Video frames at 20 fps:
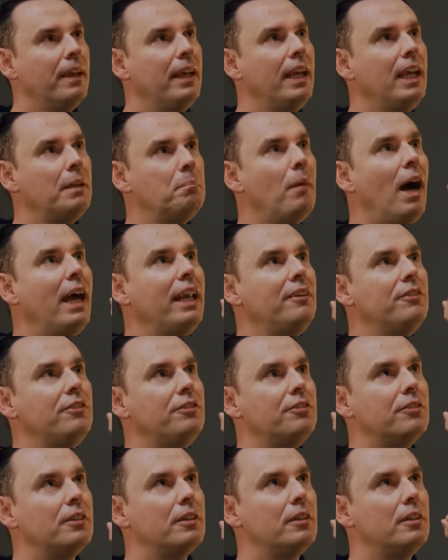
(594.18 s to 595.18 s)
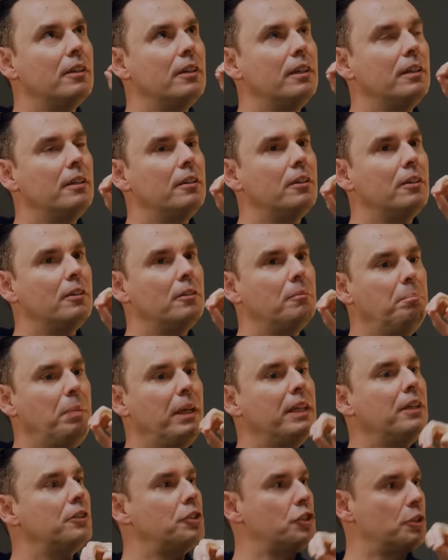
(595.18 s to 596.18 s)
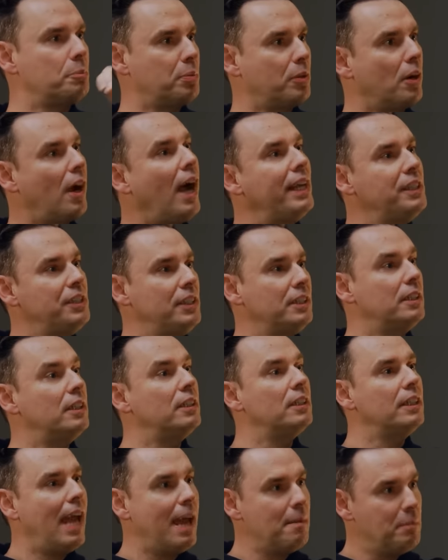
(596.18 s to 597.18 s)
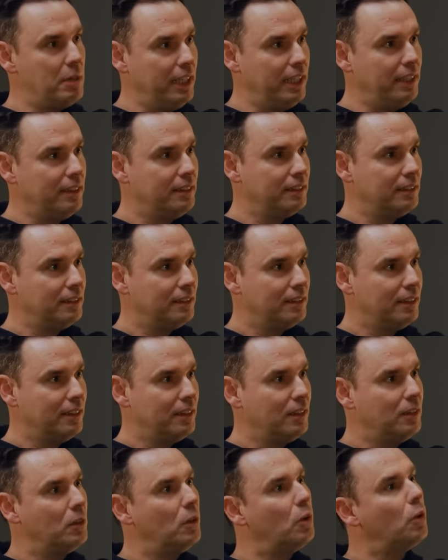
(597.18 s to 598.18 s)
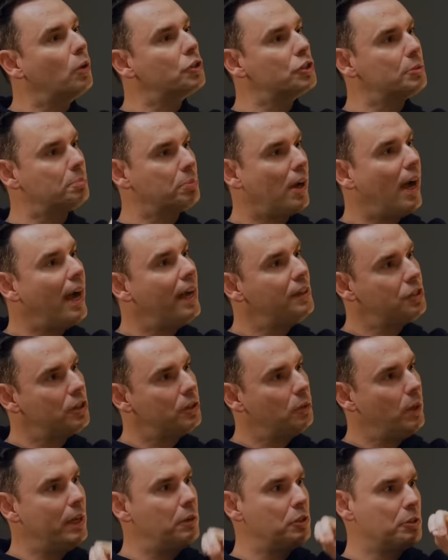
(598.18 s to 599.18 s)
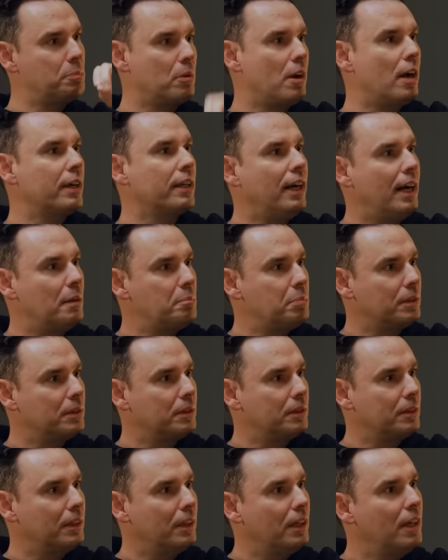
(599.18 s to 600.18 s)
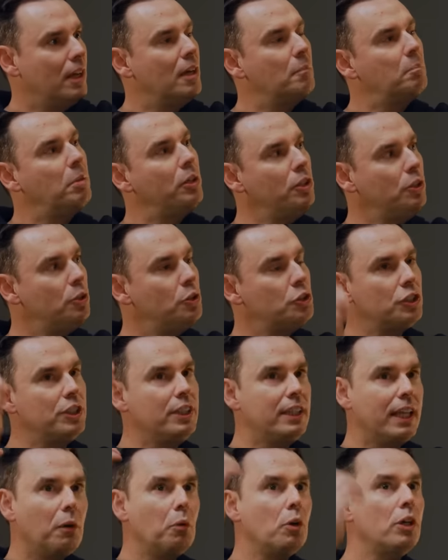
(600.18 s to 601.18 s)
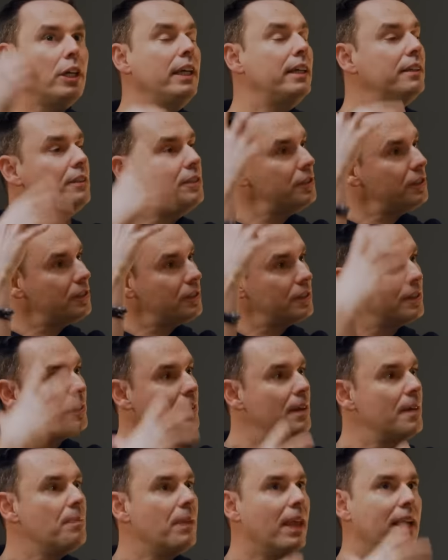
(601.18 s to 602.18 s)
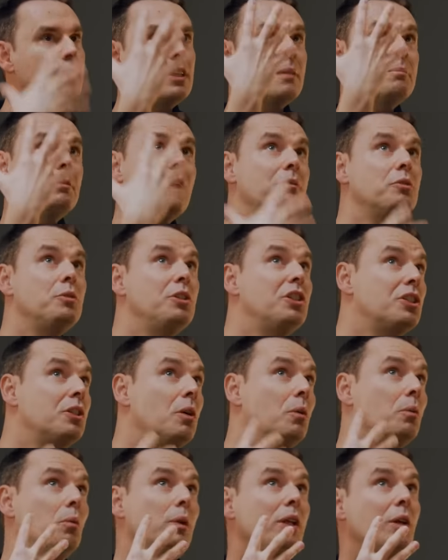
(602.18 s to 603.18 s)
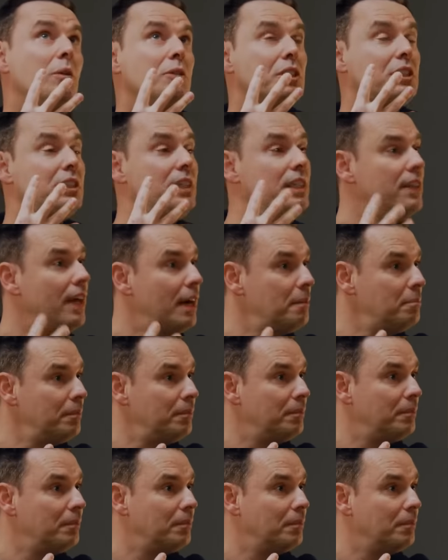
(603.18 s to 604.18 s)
It might have been a surprising calamity, or surprise in the way it was brought up. But usually there were hints, and sometimes we just don't see them,